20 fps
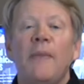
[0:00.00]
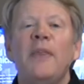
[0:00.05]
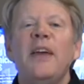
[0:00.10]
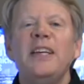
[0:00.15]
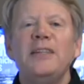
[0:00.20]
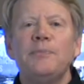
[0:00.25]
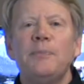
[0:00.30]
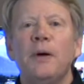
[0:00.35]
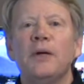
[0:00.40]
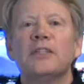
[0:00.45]

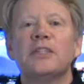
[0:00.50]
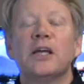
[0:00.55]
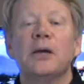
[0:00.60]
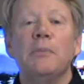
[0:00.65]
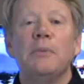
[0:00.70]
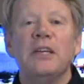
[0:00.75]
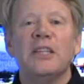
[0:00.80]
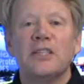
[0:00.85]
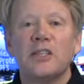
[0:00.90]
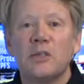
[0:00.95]
These bugs
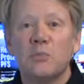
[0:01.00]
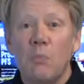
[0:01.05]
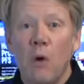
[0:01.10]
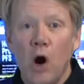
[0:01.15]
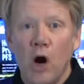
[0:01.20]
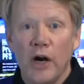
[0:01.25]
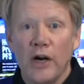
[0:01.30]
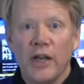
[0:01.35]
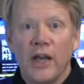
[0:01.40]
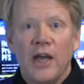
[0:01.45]
can be
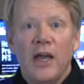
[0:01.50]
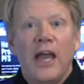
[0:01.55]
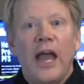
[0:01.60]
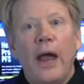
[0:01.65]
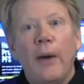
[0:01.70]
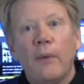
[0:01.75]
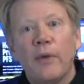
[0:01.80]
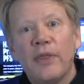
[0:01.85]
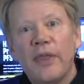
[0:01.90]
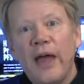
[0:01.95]
smart,
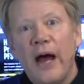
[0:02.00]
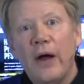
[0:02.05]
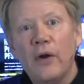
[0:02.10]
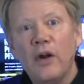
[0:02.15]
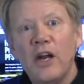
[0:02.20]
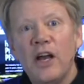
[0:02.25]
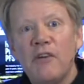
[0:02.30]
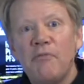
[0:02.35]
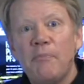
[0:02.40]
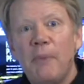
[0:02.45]
and without
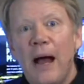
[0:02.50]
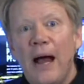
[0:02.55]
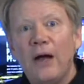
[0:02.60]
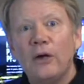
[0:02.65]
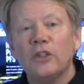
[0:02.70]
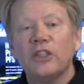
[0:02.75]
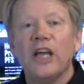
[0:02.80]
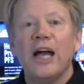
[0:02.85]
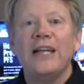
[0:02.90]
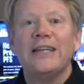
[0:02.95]
enough
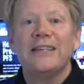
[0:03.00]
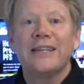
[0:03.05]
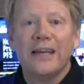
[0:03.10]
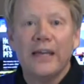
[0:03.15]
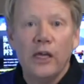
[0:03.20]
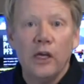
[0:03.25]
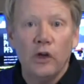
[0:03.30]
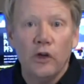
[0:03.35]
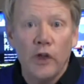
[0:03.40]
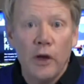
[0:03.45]
biocide to
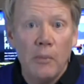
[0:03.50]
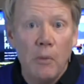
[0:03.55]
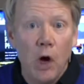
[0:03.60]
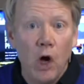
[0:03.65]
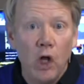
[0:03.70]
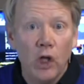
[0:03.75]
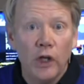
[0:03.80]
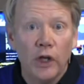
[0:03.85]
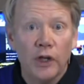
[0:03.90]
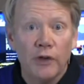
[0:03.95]
kill them
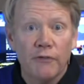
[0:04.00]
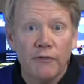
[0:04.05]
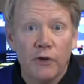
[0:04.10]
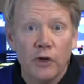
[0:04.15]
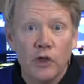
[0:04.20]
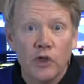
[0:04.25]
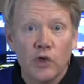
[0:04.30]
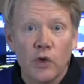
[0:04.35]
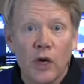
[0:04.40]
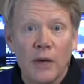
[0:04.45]
all on the
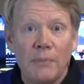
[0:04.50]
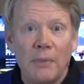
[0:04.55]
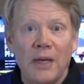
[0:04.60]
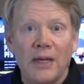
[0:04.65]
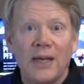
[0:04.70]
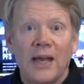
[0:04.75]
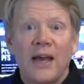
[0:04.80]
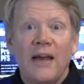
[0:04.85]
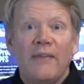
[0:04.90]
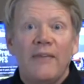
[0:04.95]
first treatment,